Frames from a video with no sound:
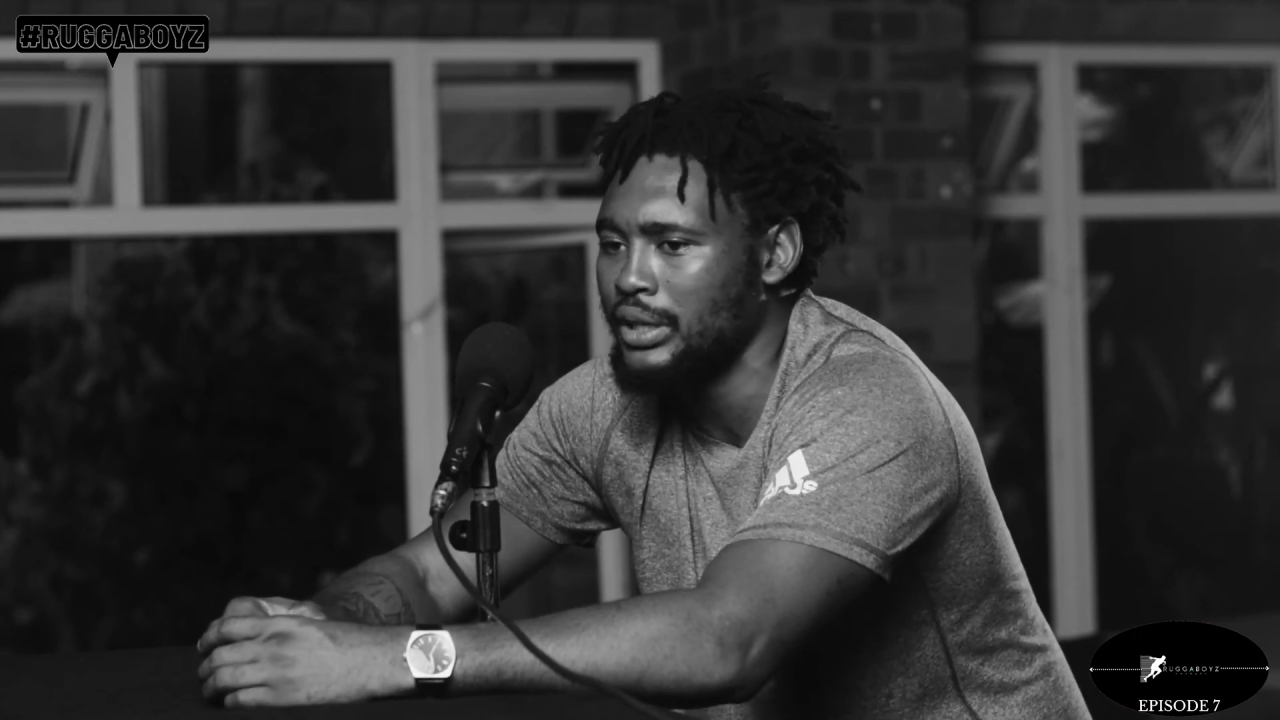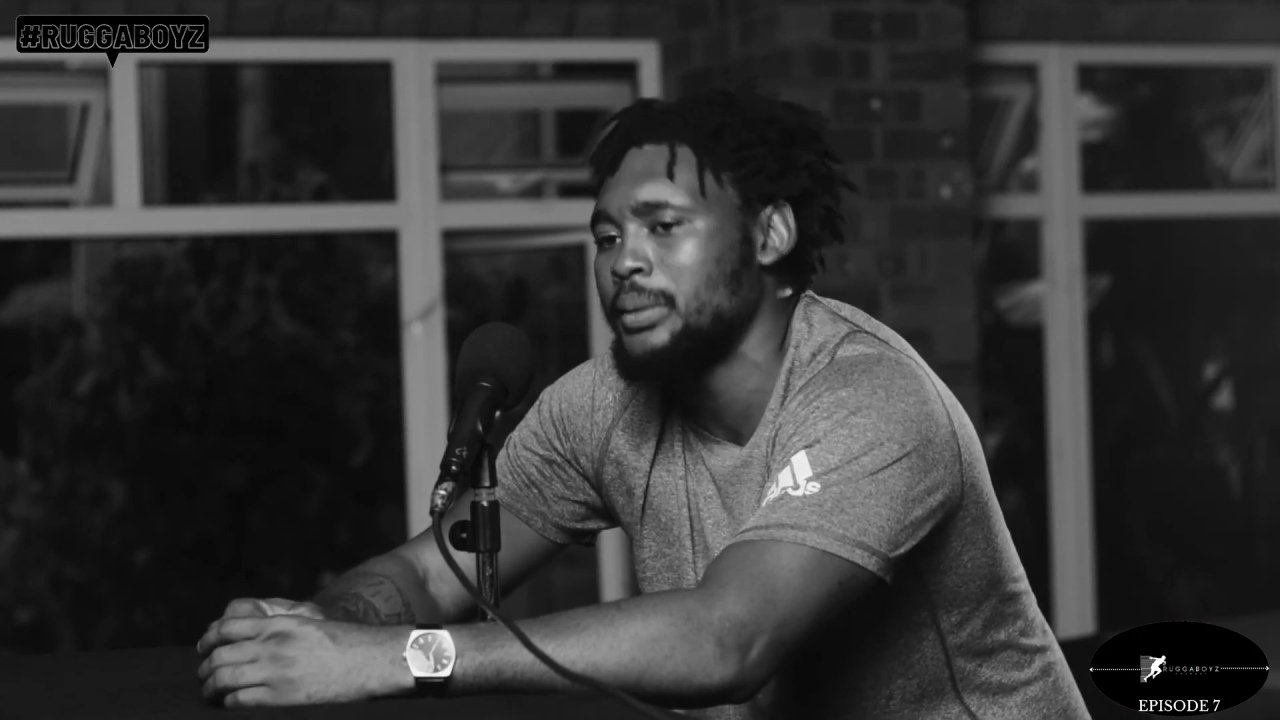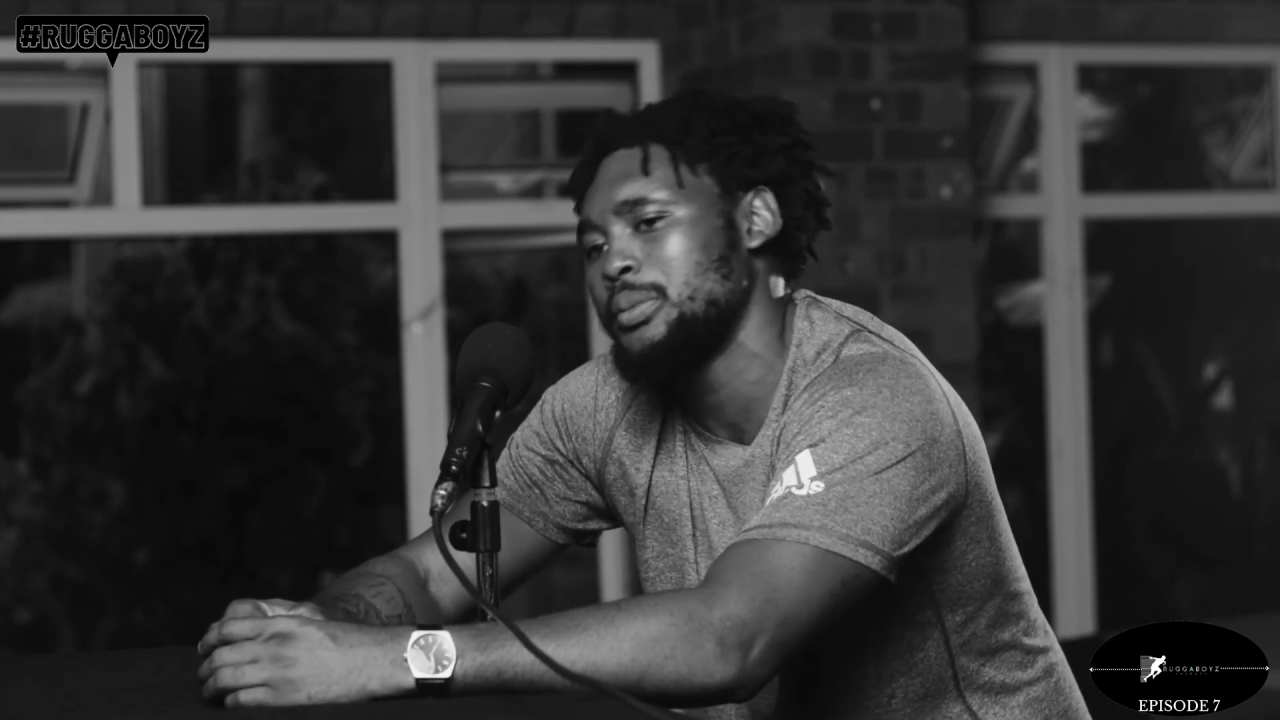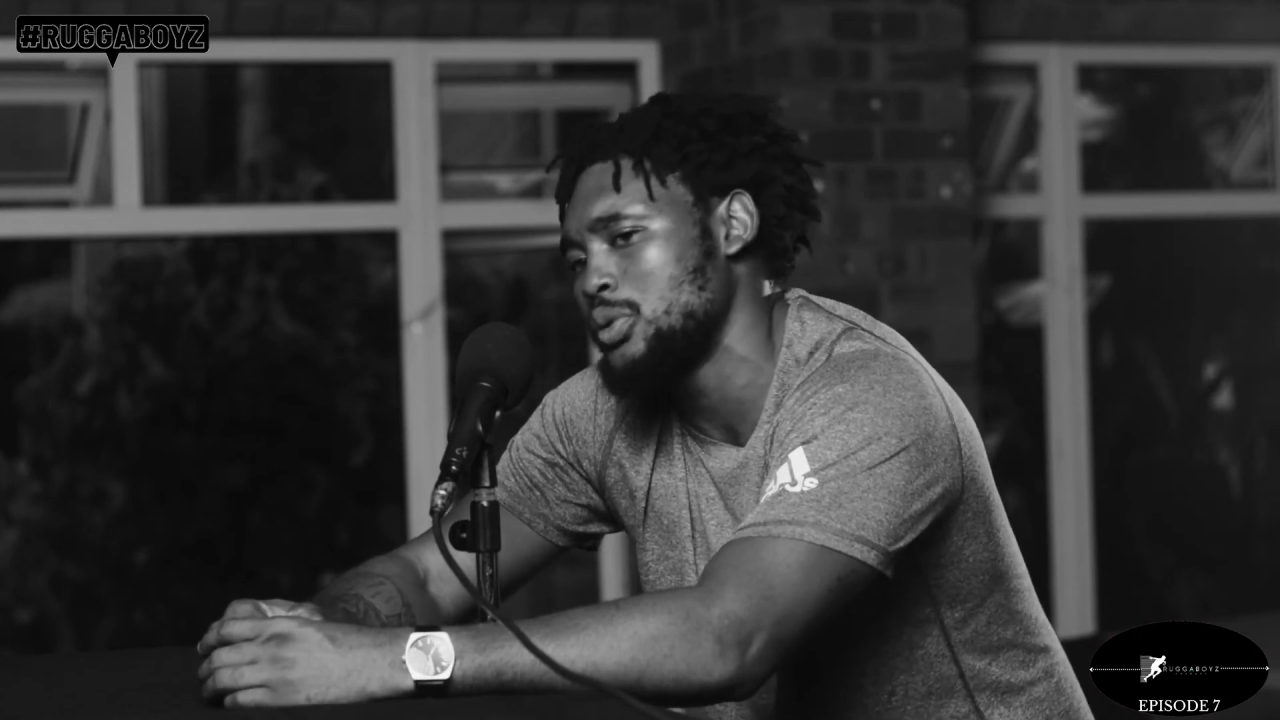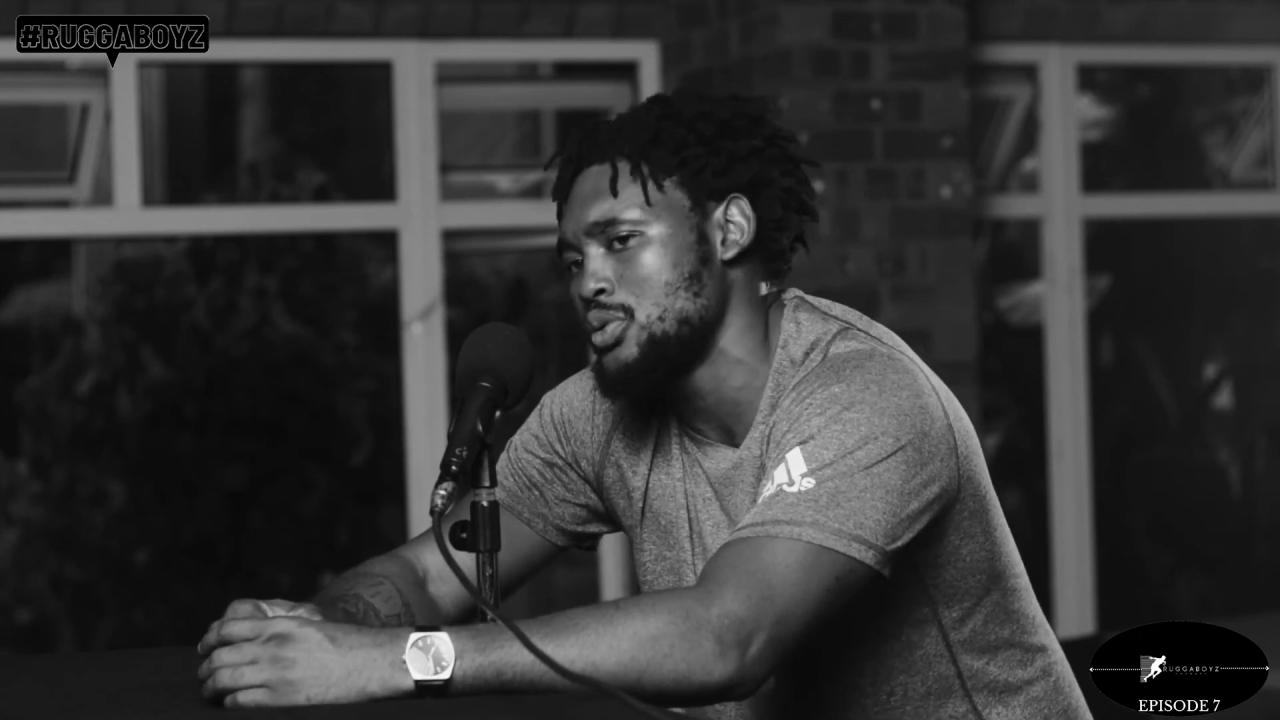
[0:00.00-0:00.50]

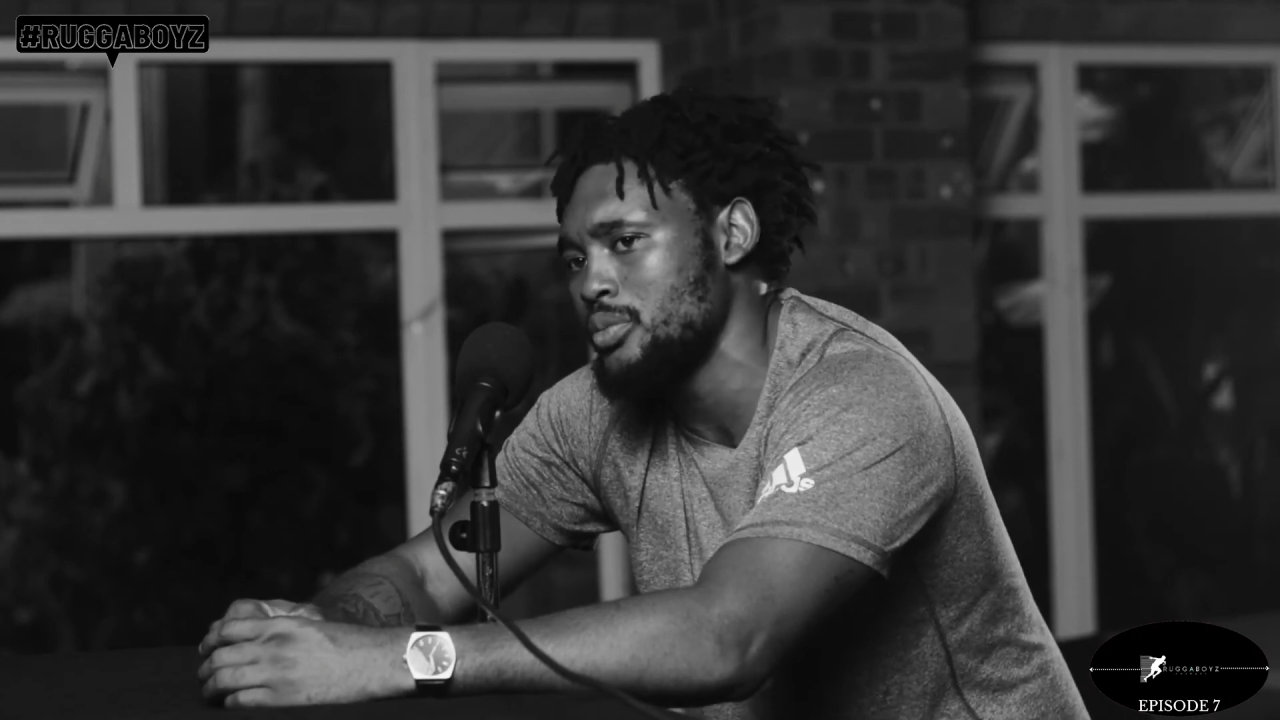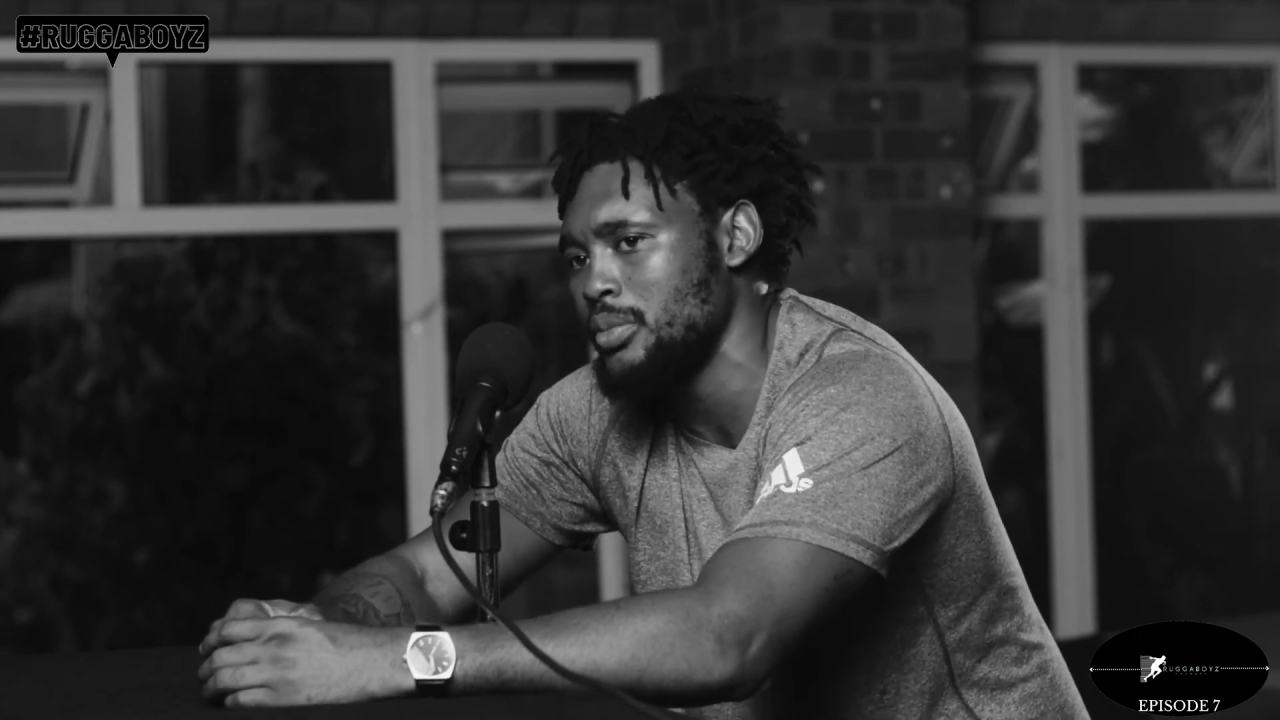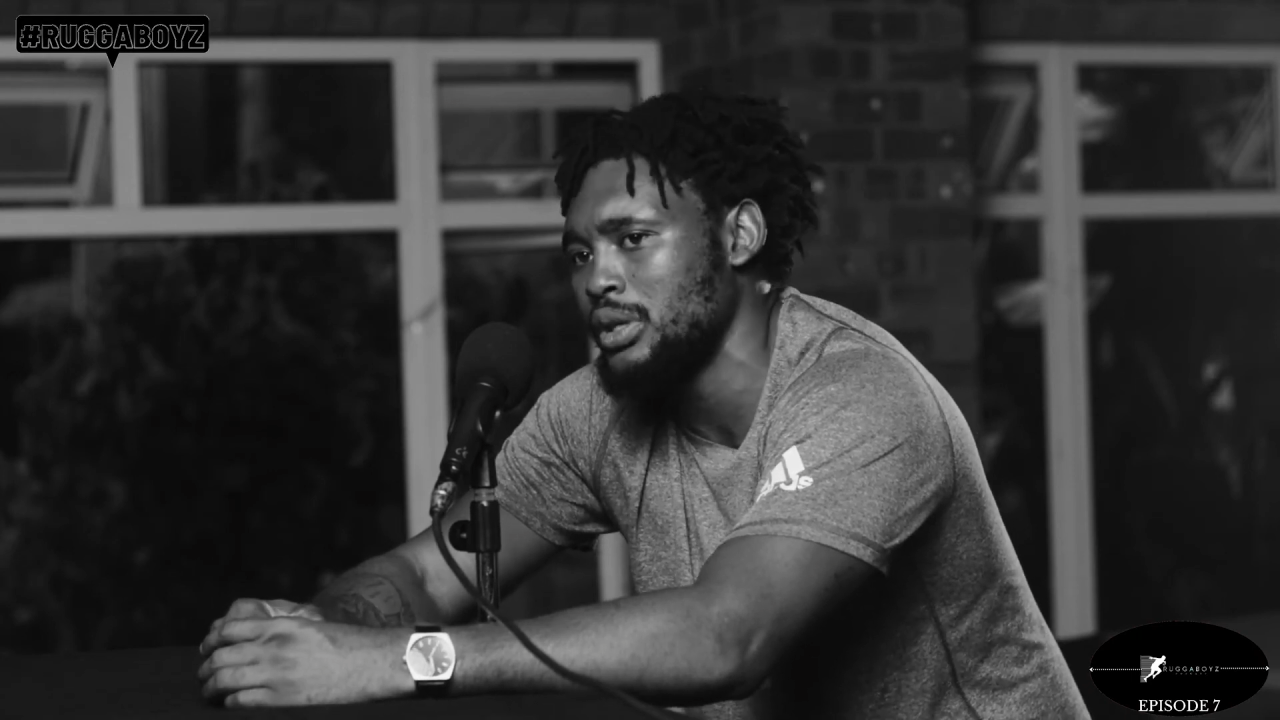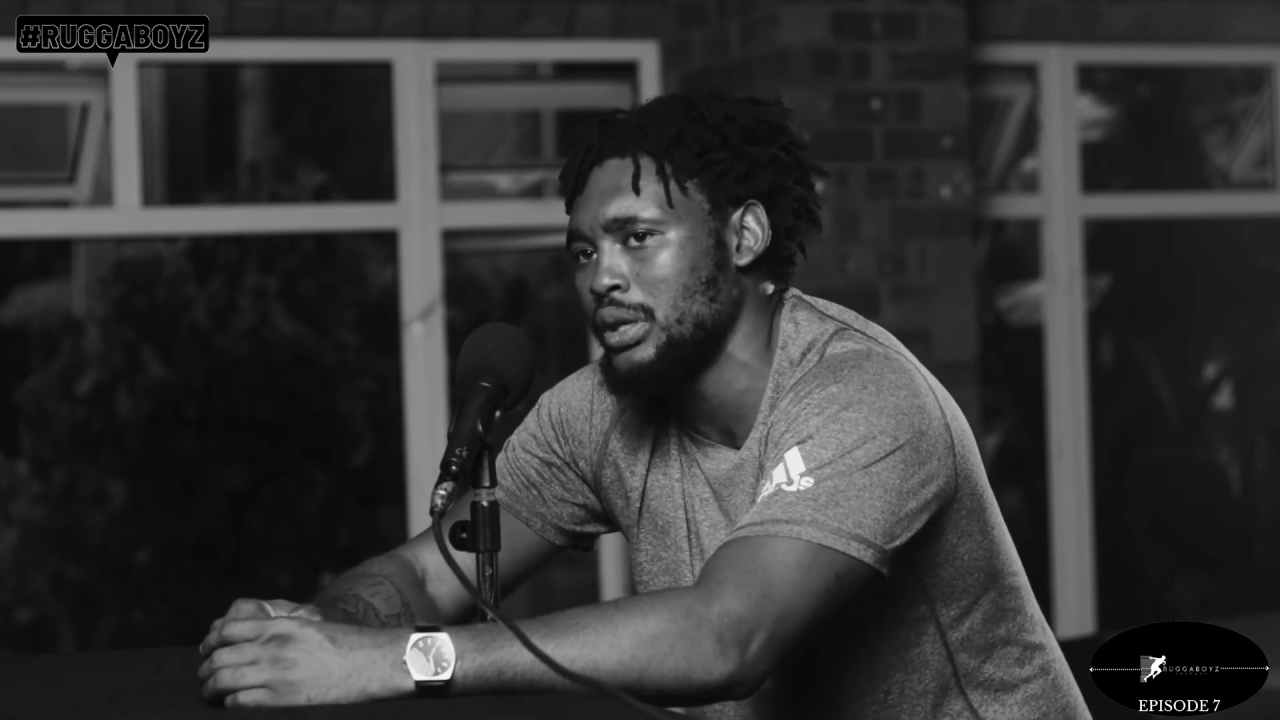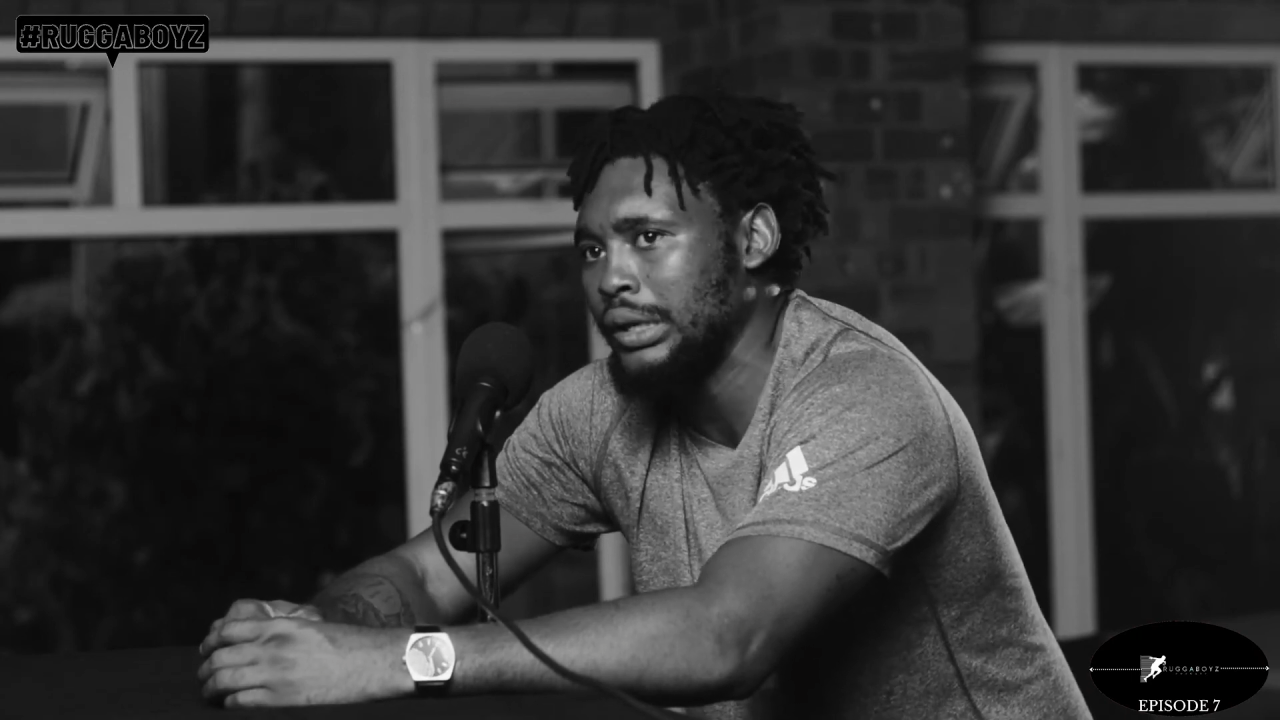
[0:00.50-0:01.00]
Come through to
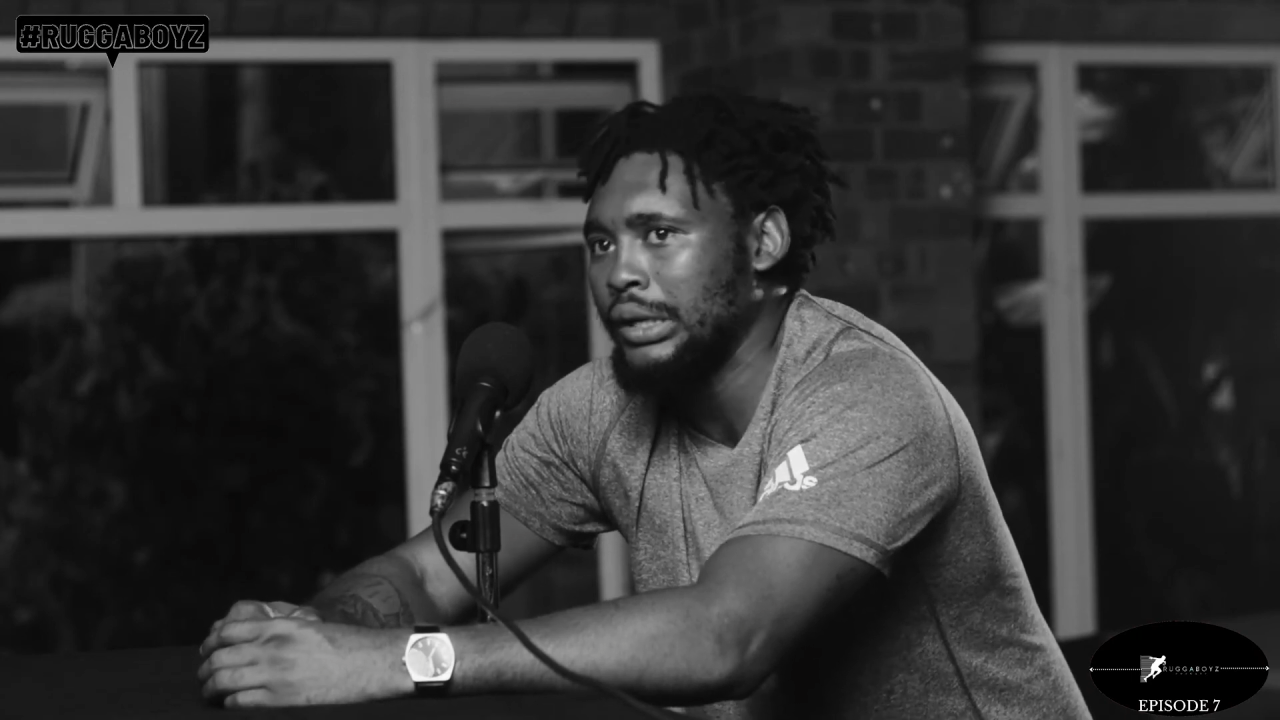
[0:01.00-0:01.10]
me.